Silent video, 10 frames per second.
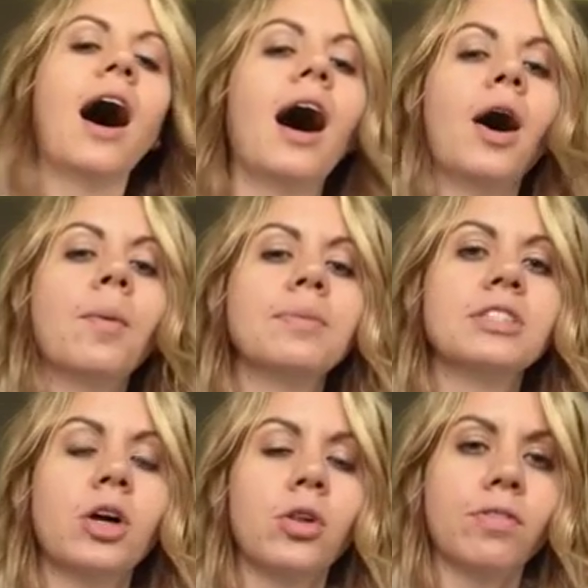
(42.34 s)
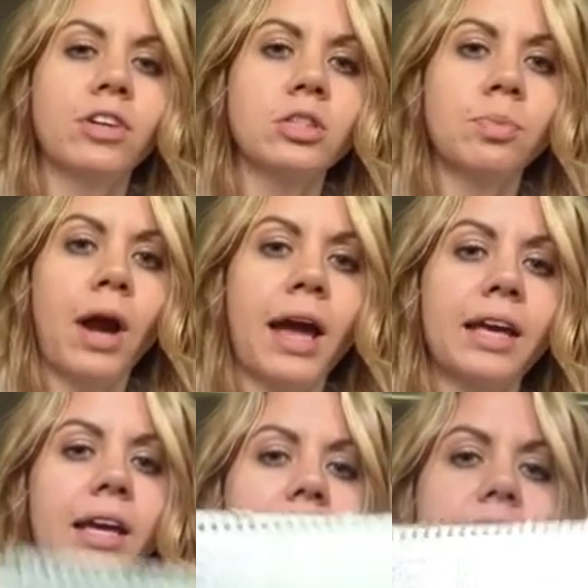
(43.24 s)
So the first
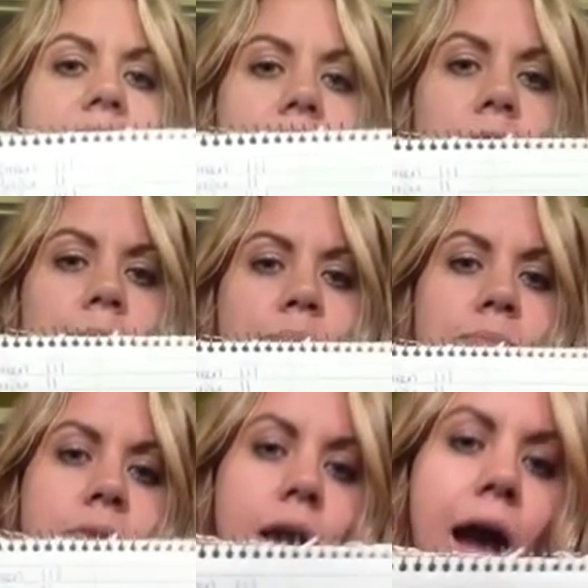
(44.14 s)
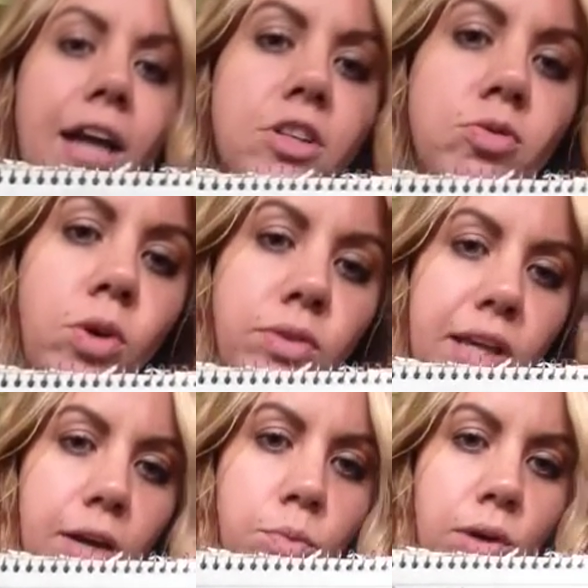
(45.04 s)
bracket, I just wrote
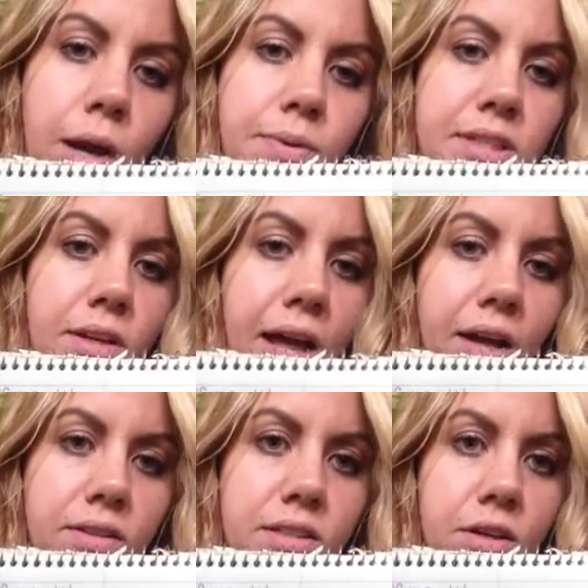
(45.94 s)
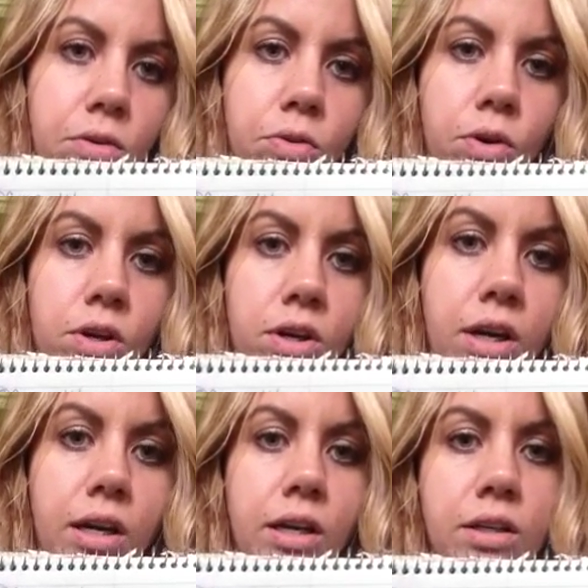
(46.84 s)
down what I was allowed. So 3
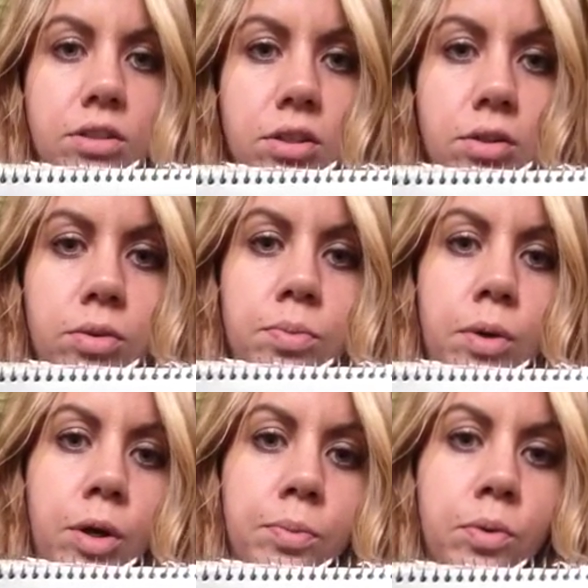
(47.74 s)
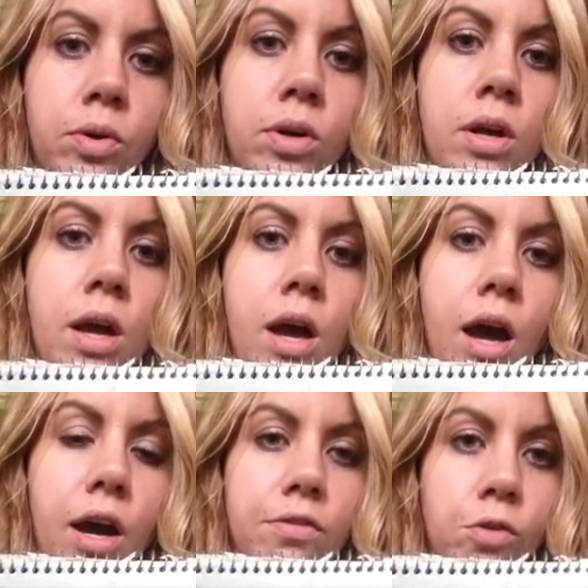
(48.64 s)
green, 2 purple,
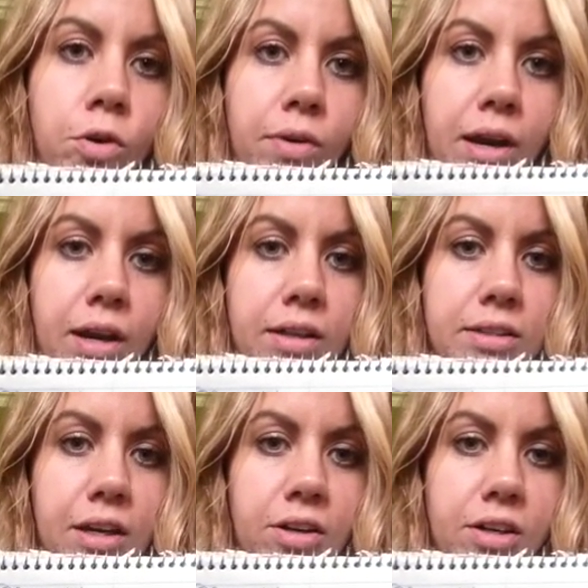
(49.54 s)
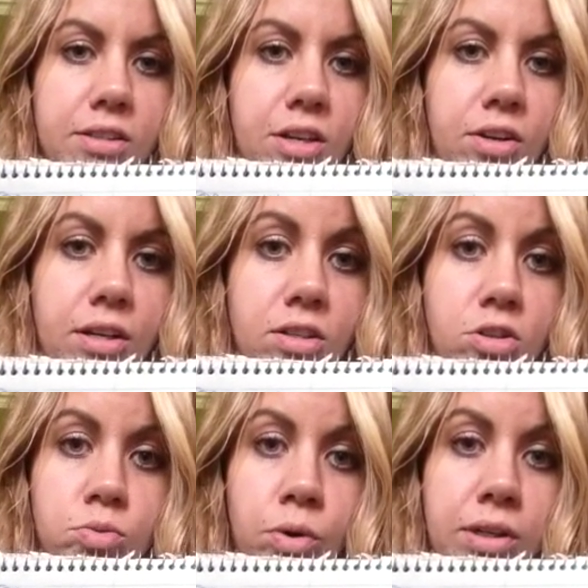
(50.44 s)
4 red, etc., etc. So I
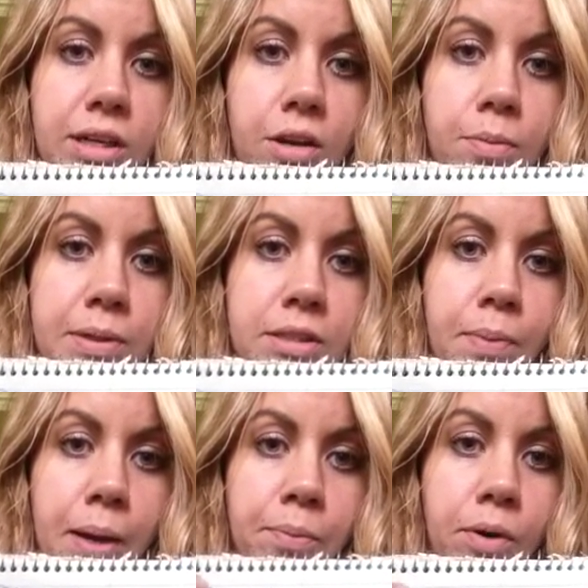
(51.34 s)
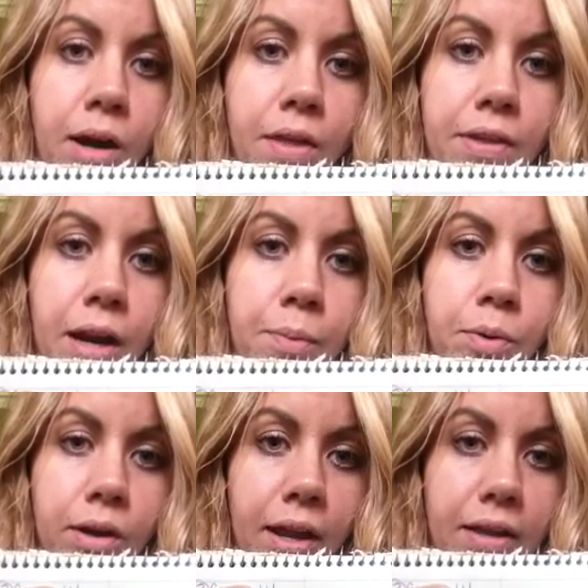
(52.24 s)
just wrote it down on the piece of paper, and then I
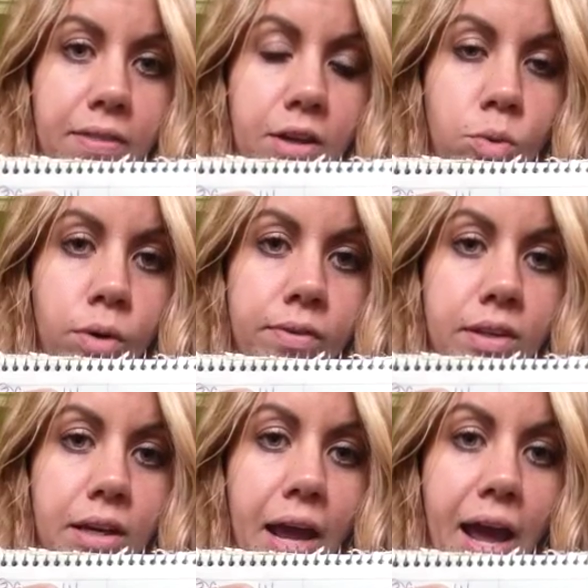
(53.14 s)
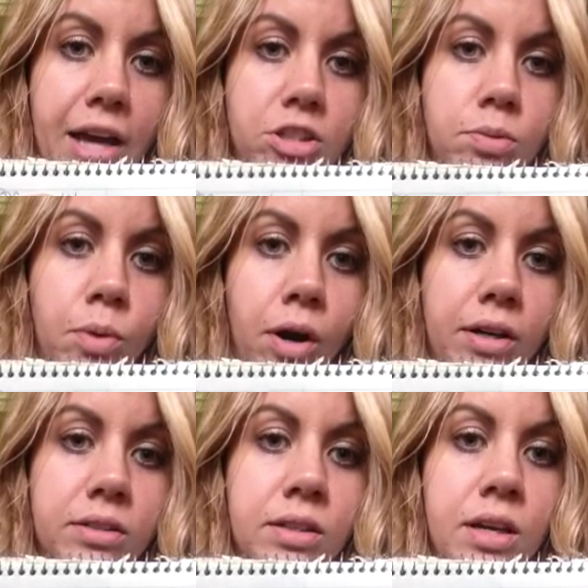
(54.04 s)
put like the equivalent hash
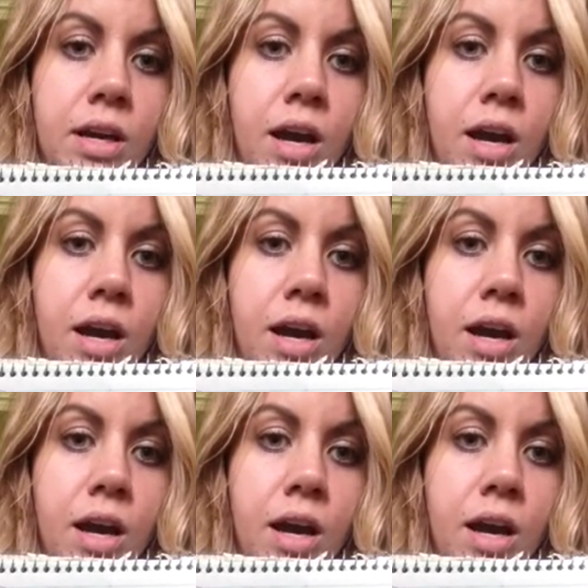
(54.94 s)
marks